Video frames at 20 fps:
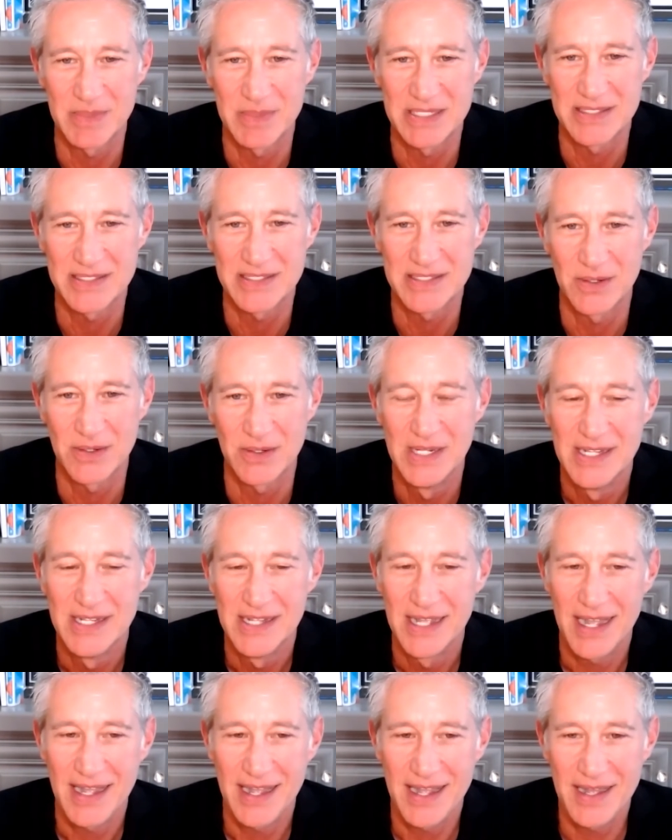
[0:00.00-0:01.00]
And so
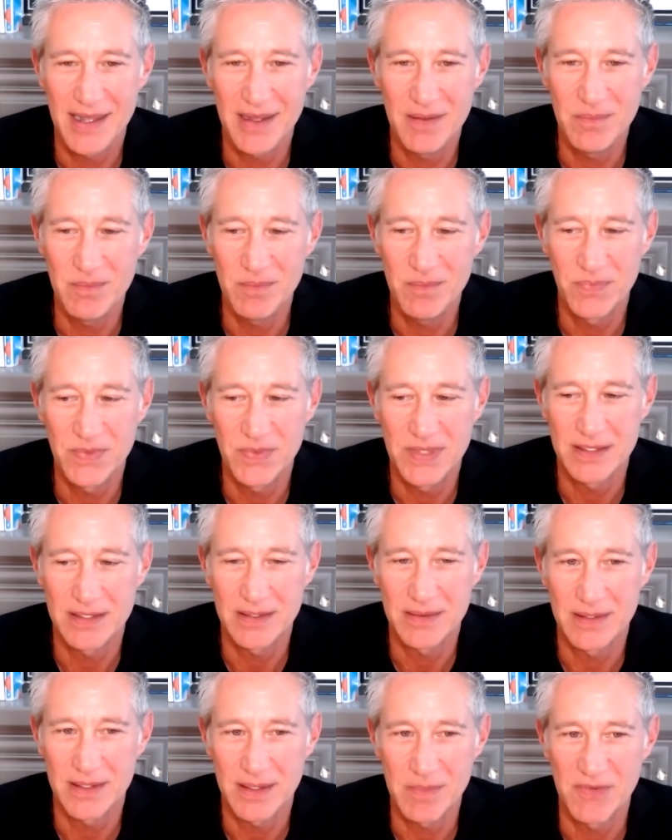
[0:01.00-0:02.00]
I'm
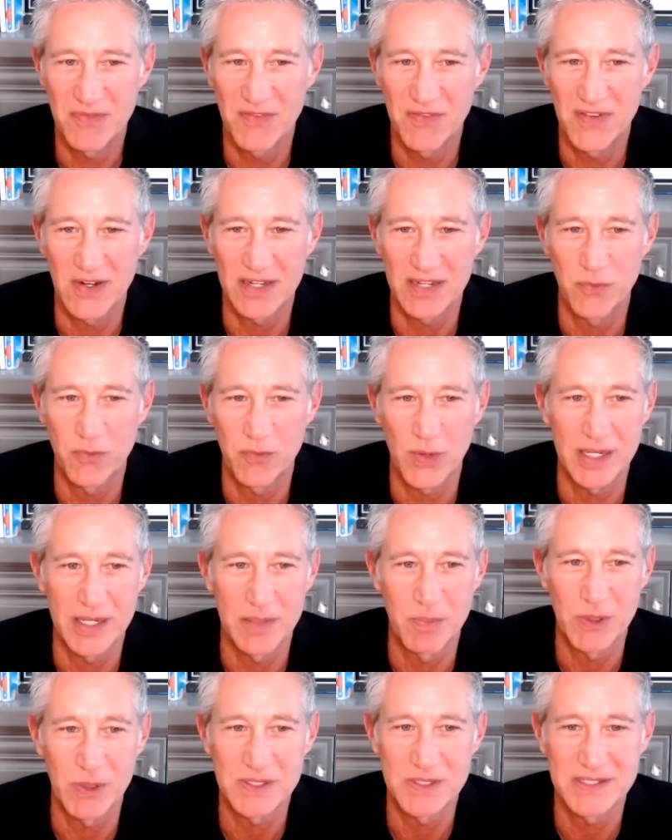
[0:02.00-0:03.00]
a fairly friendly
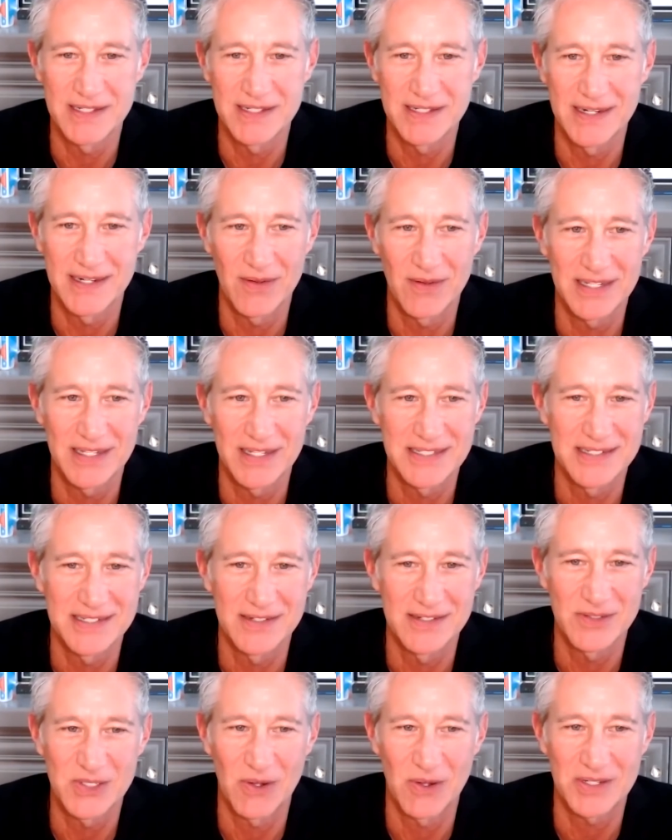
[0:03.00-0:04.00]
person, and I'll listen
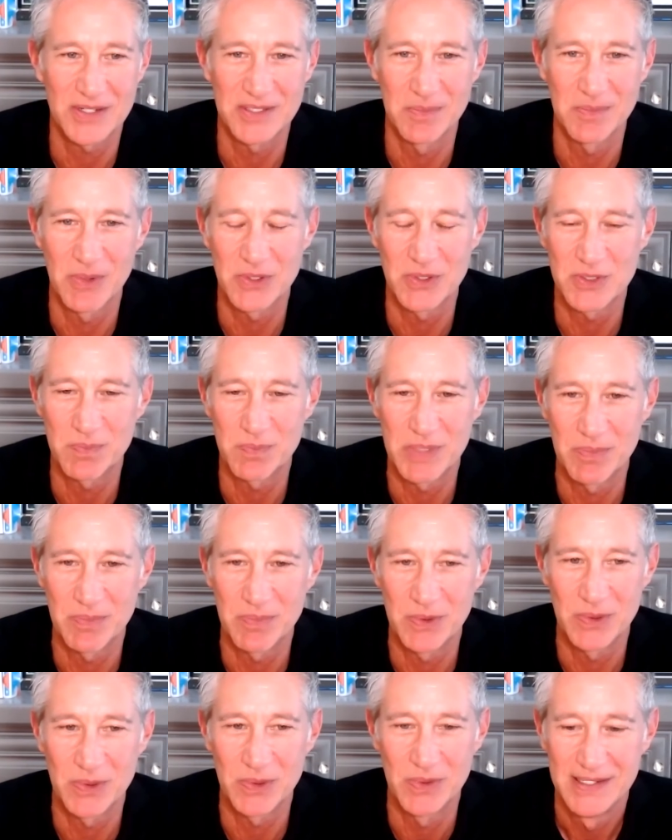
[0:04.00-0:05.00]
or talk to most
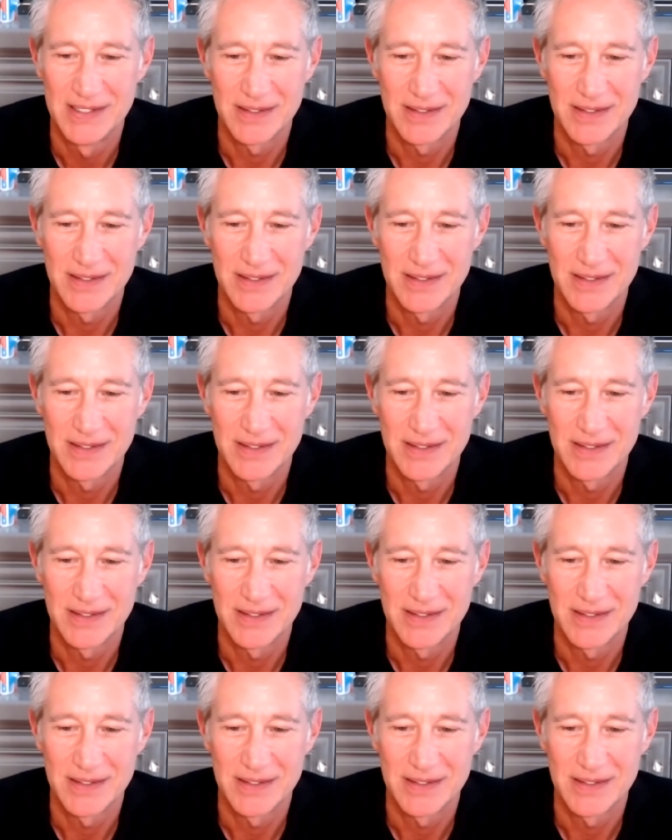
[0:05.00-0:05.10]
people.